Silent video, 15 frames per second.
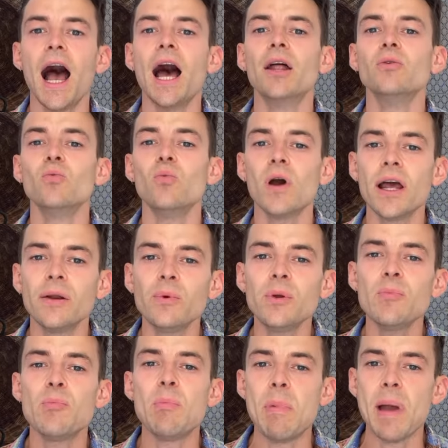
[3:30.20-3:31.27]
And when we
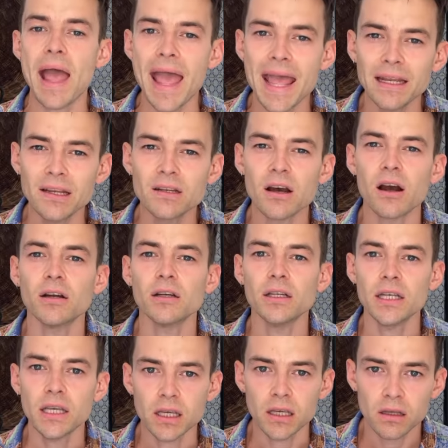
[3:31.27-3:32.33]
bend our
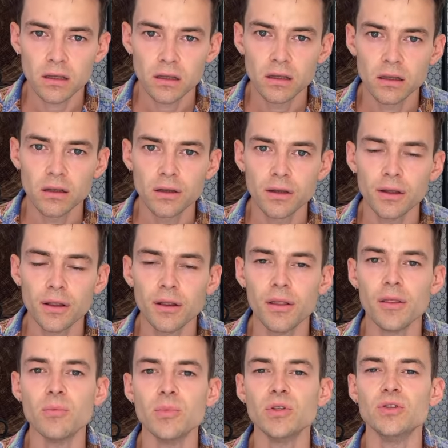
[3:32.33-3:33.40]
knee,
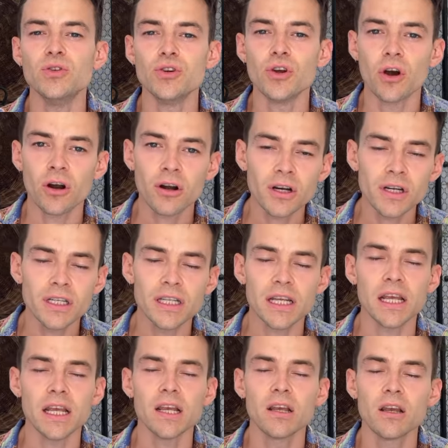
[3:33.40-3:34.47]
the
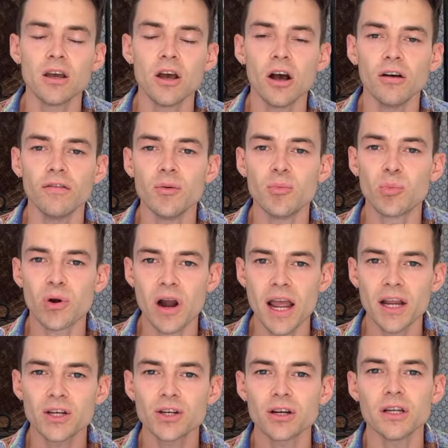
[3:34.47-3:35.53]
majority of the
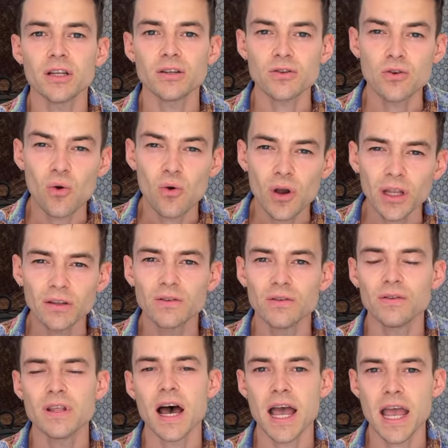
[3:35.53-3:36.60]
pressure is going to
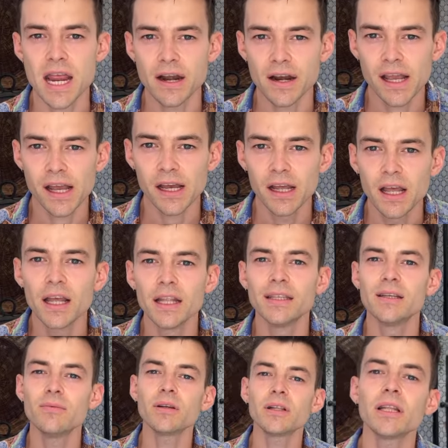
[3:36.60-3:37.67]
that area.
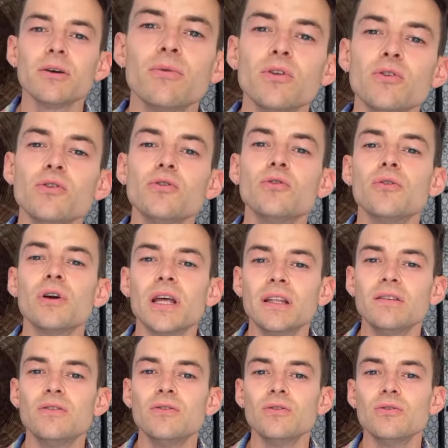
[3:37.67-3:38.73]
Typically, when you go
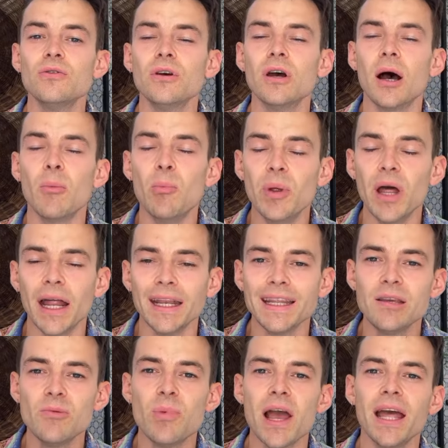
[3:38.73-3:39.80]
into a
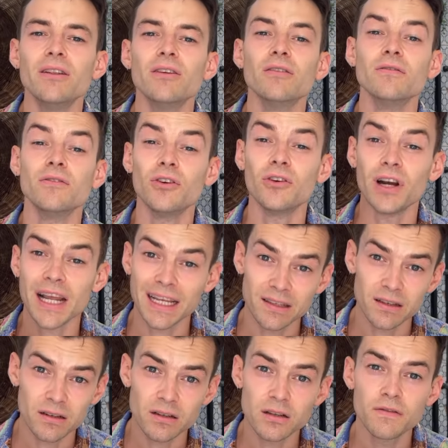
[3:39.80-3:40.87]
knee bend of
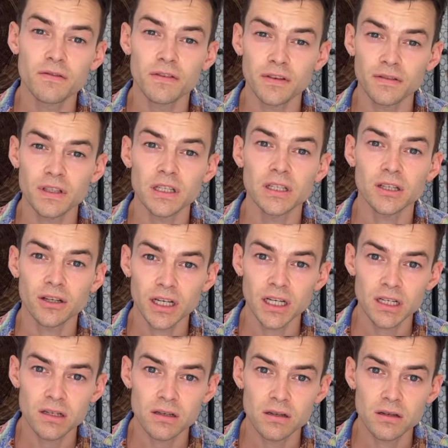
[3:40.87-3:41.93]
greater than 50
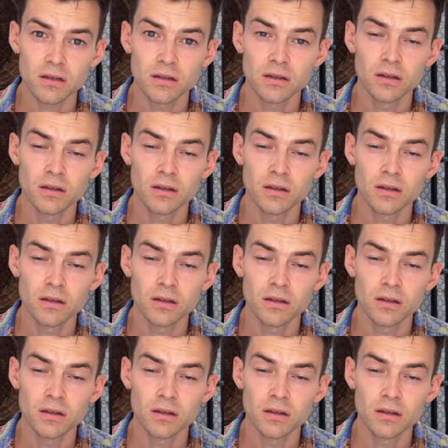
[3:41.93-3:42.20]
degrees,